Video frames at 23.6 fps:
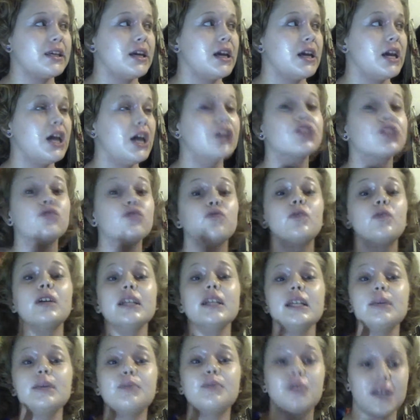It's
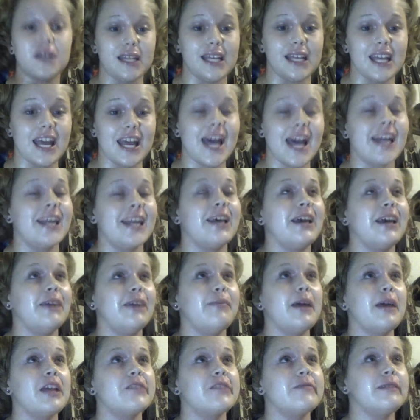really pretty, and it
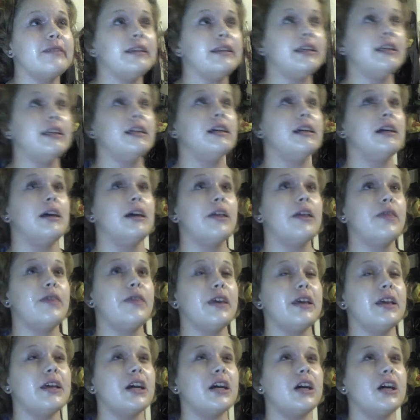makes me
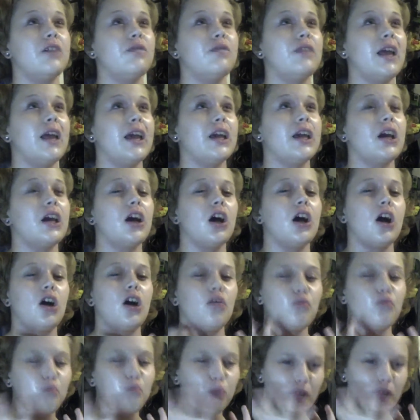think of like a
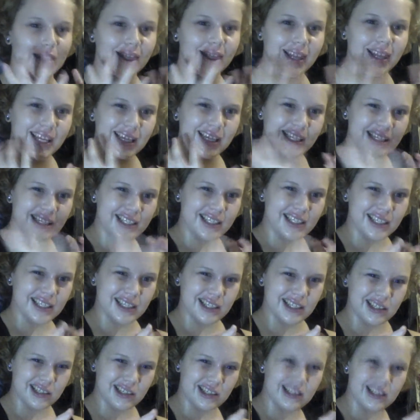woodland
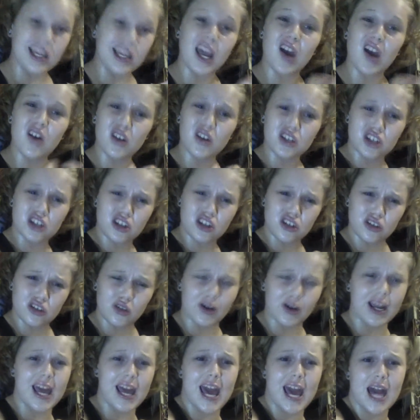character
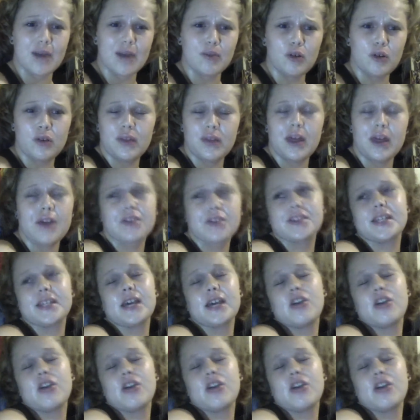or animal that's like